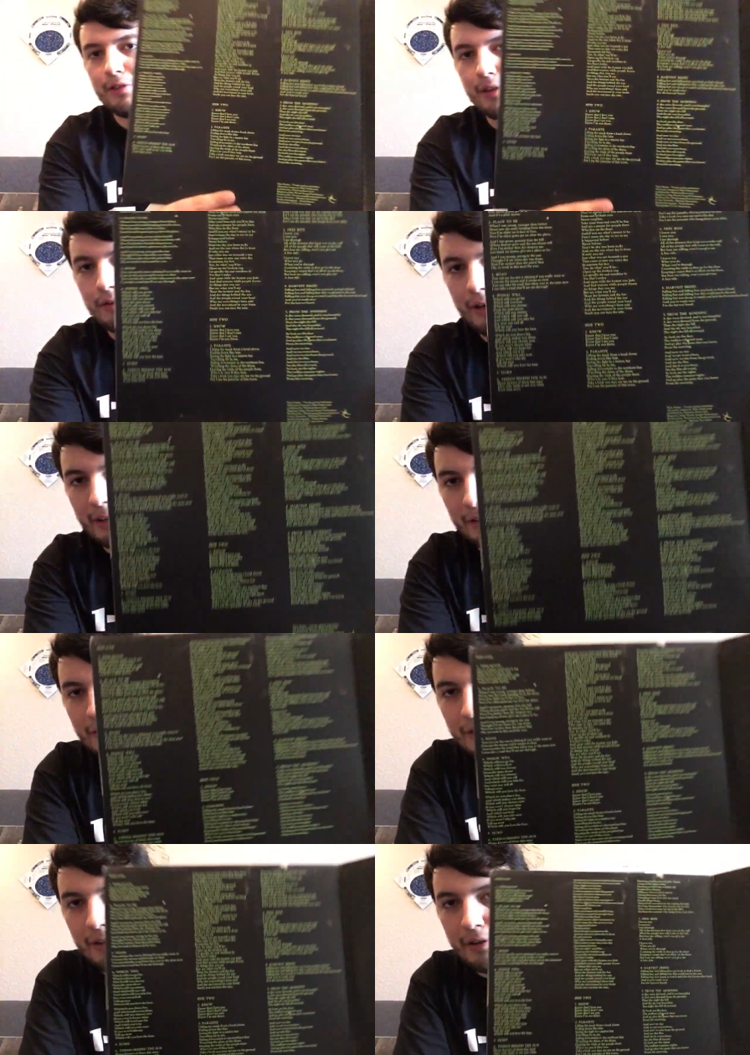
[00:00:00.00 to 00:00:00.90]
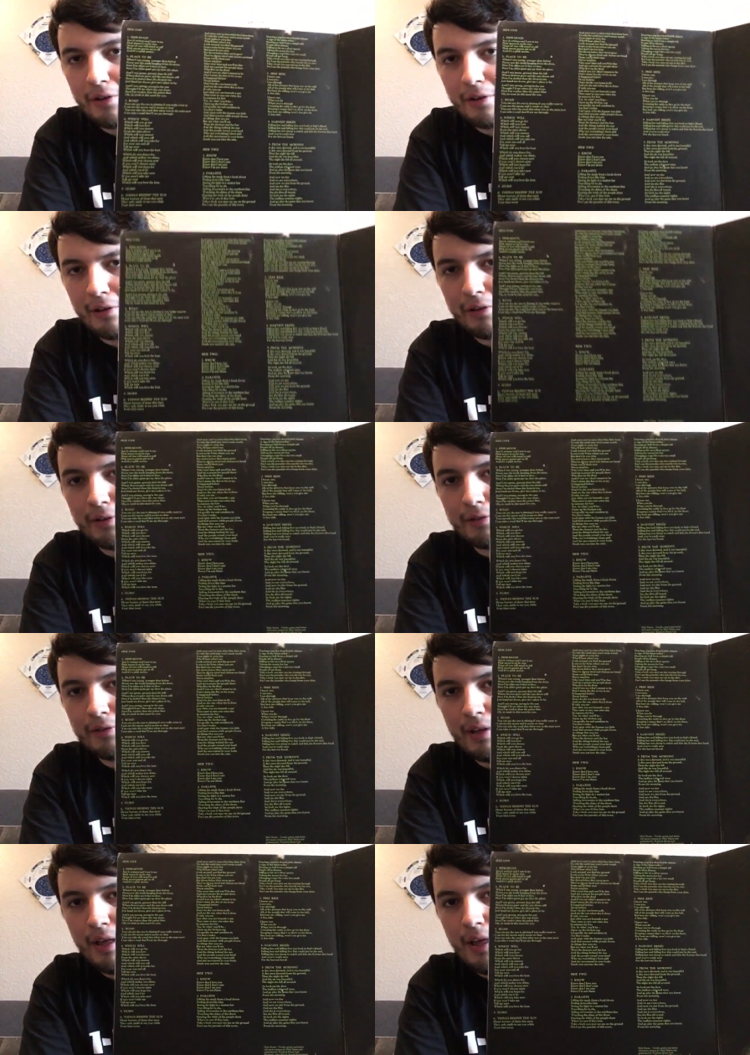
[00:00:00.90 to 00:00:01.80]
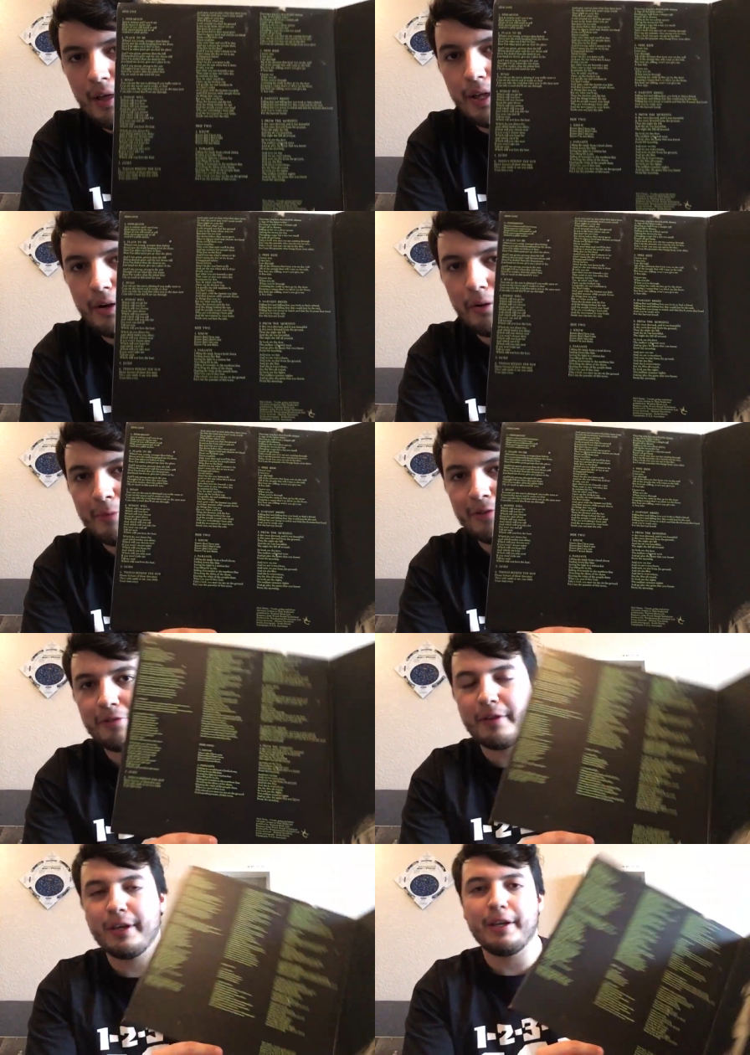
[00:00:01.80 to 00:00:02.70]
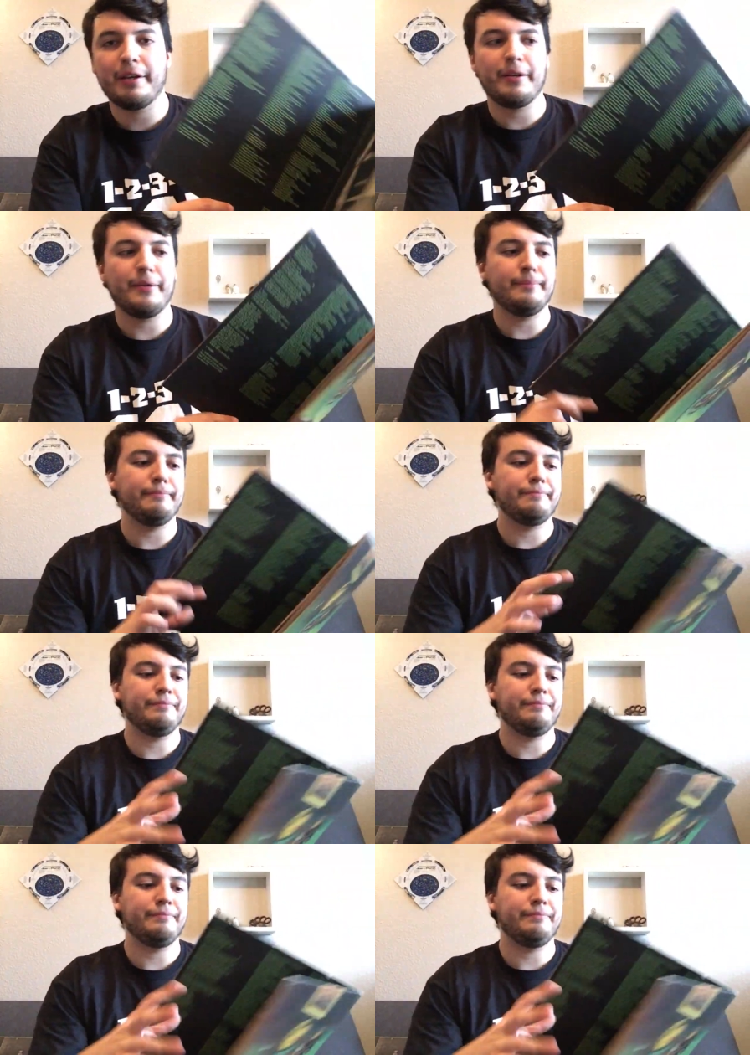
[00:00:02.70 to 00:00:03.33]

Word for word: see the track listing there and all the lyrics, it almost like um,